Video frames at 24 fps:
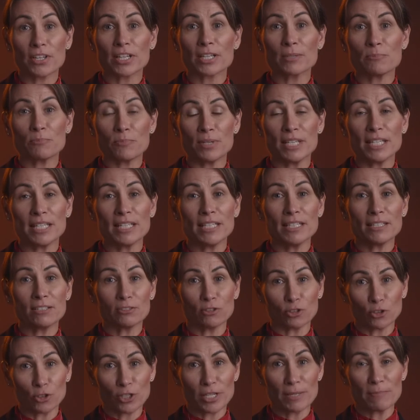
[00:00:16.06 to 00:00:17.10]
Compete
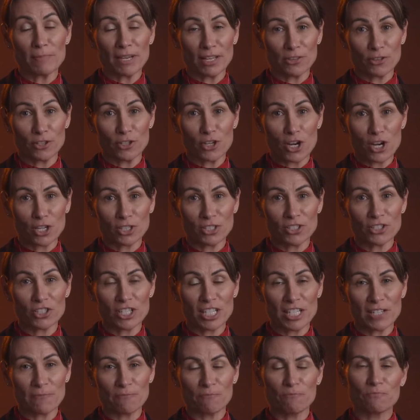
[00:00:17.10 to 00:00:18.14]
Learning
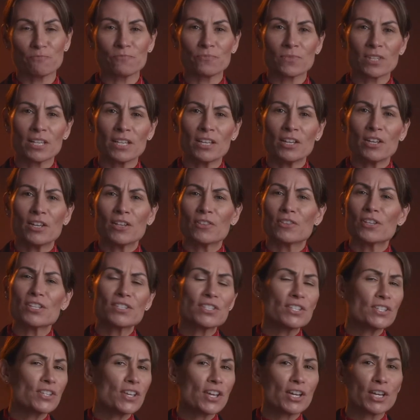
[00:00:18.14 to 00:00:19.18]
Methodology. This
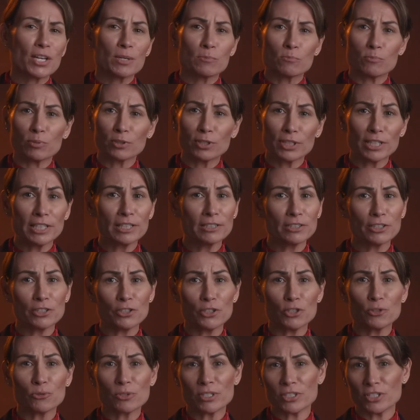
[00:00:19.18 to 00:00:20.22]
is a completely
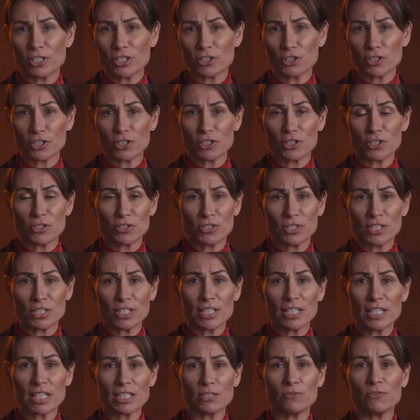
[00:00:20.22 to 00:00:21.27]
new addition to
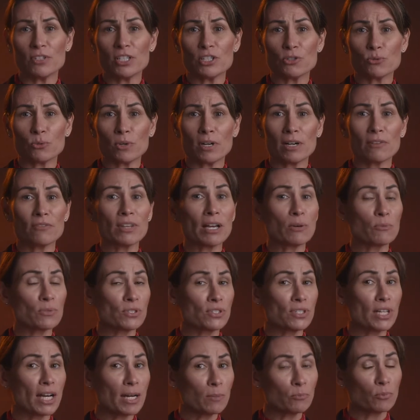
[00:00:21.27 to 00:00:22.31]
CEHV12 that was
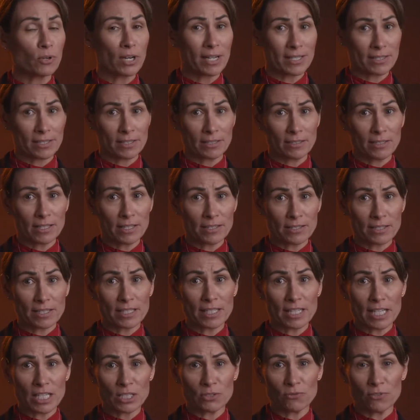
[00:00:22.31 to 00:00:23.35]
not present in
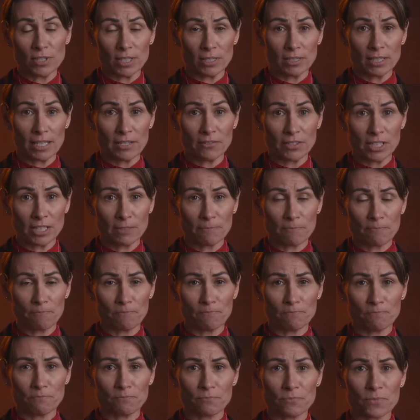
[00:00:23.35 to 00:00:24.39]
CEHV11.
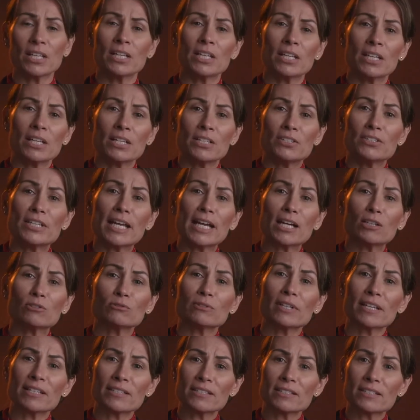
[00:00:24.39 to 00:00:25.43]
Now
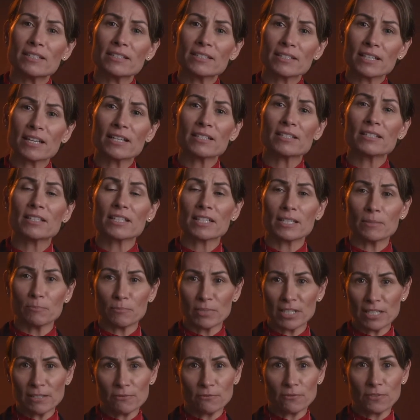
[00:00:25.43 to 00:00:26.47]
let's discuss the
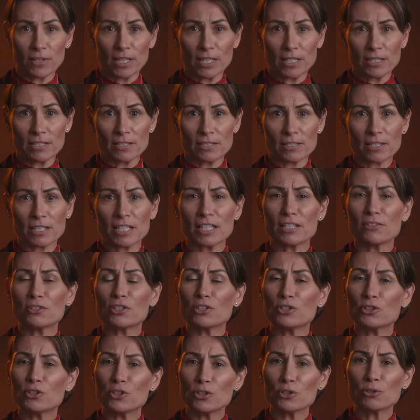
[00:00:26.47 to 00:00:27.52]
compete phase in the
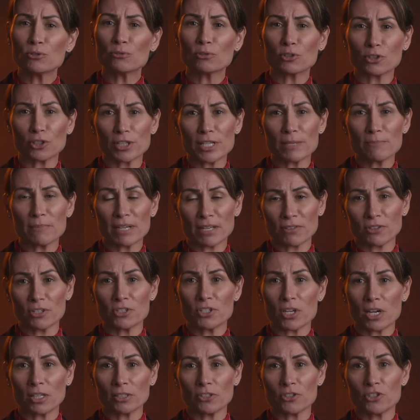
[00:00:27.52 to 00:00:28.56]
new learning
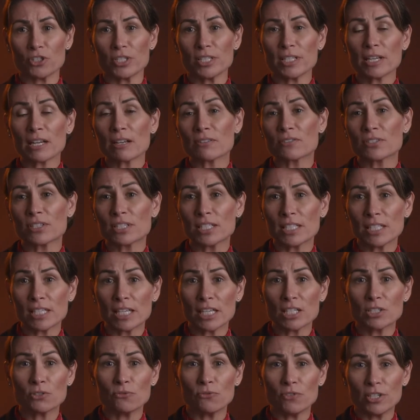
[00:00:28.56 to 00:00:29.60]
methodology of
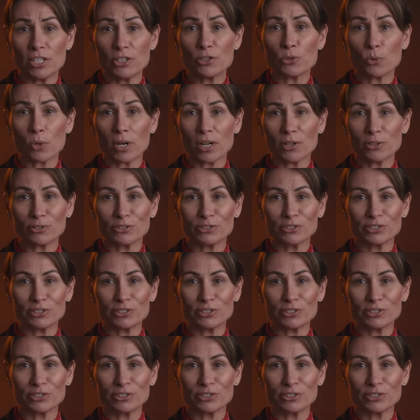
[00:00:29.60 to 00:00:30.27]
CEHV12.